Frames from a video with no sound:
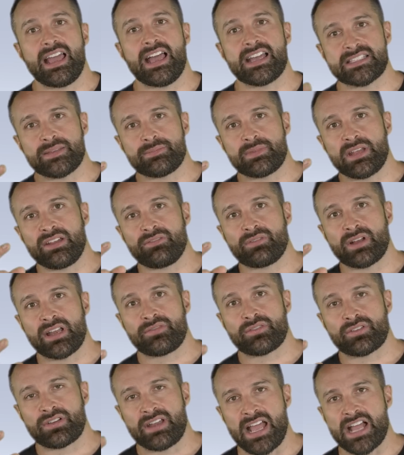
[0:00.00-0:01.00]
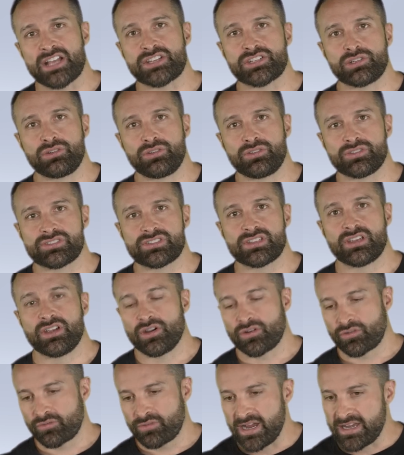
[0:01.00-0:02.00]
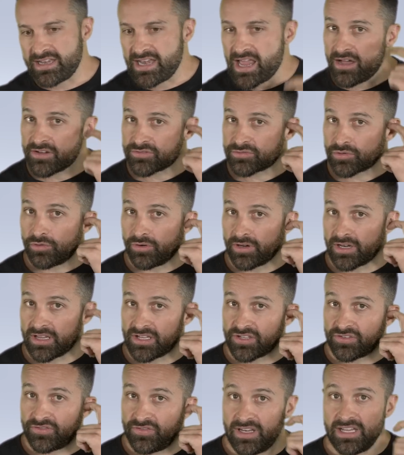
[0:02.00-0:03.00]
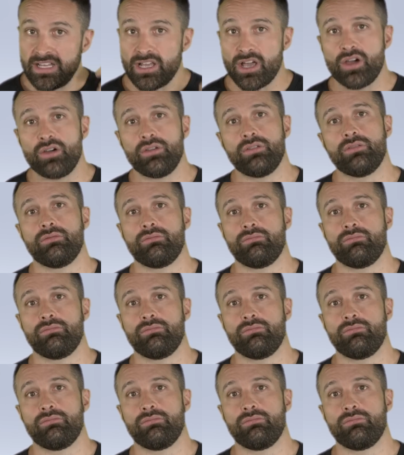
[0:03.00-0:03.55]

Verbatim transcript: as I'm getting ready for nationals, right now as recording this video,